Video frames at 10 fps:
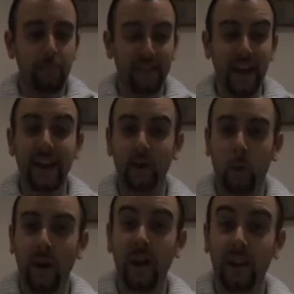Yeah,
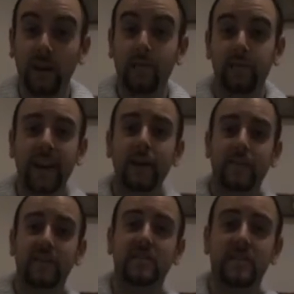quite a lot of
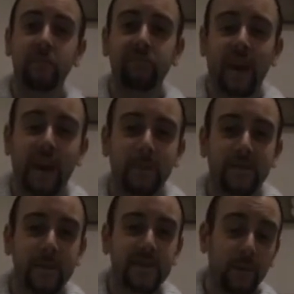flavours,
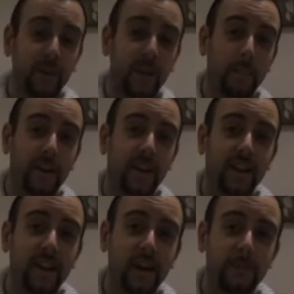especially with it
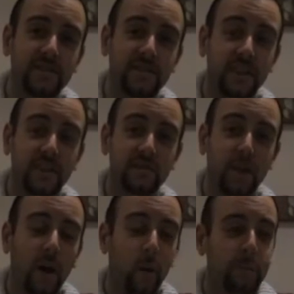being still as
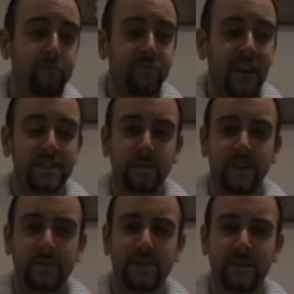well.
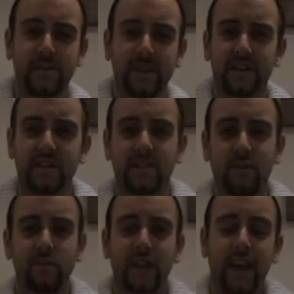Sometimes still ciders
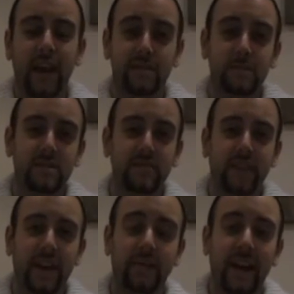don't really have as much
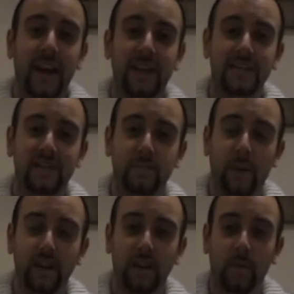flavour as
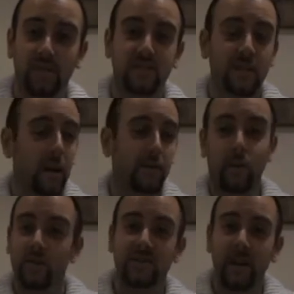sparkling ones, of
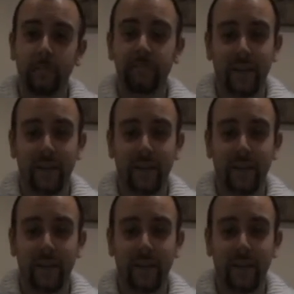course.